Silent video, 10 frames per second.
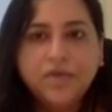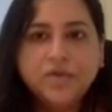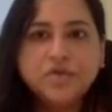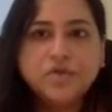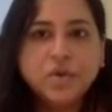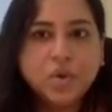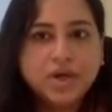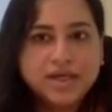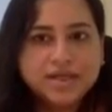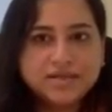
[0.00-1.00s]
those
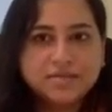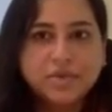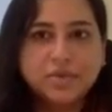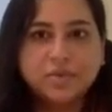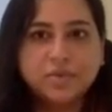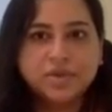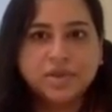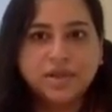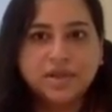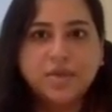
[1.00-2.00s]
stories to mold.
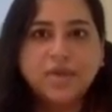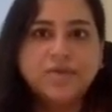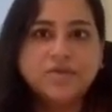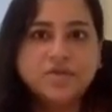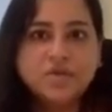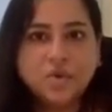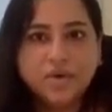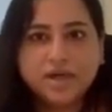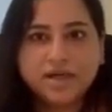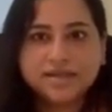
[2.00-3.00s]
They want the
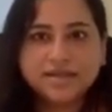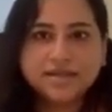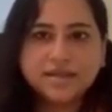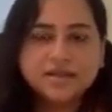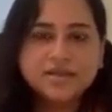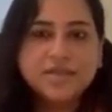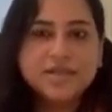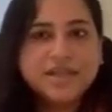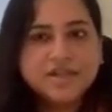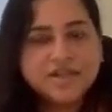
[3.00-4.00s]
stories to be
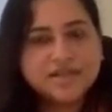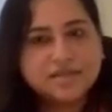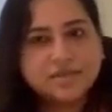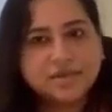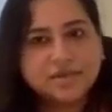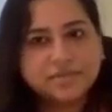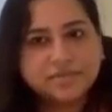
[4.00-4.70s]
digestible.